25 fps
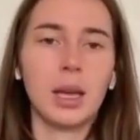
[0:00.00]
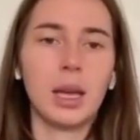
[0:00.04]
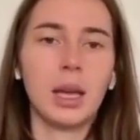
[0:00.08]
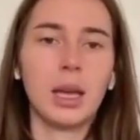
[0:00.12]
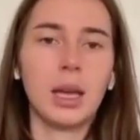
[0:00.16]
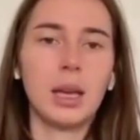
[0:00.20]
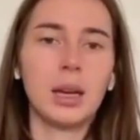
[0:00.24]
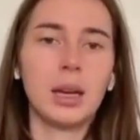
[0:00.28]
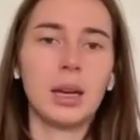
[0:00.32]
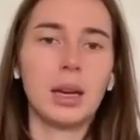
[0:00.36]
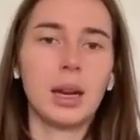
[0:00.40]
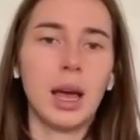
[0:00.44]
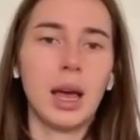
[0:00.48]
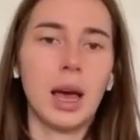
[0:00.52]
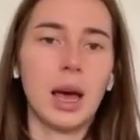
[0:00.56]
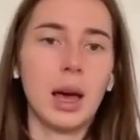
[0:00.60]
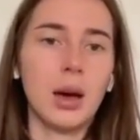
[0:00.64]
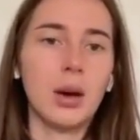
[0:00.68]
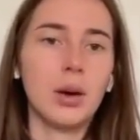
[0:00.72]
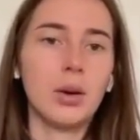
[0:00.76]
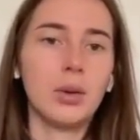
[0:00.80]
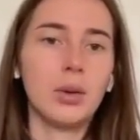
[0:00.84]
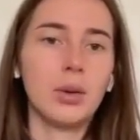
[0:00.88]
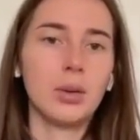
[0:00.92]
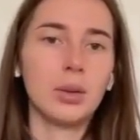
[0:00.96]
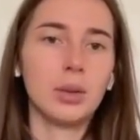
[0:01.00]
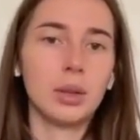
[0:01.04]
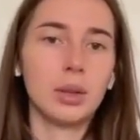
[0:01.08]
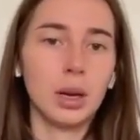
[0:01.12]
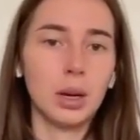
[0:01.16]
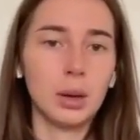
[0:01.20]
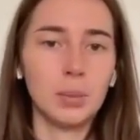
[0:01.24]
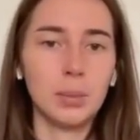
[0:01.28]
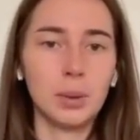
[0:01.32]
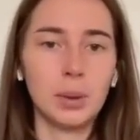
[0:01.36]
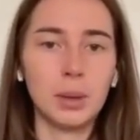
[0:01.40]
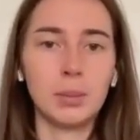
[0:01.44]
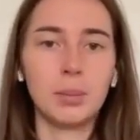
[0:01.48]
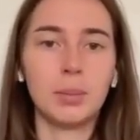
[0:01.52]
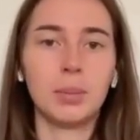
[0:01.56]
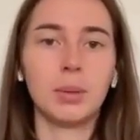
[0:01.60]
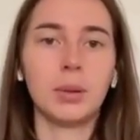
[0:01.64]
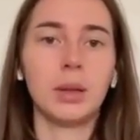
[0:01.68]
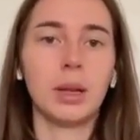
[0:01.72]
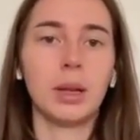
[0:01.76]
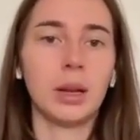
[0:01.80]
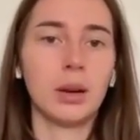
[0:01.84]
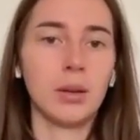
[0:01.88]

in how young people,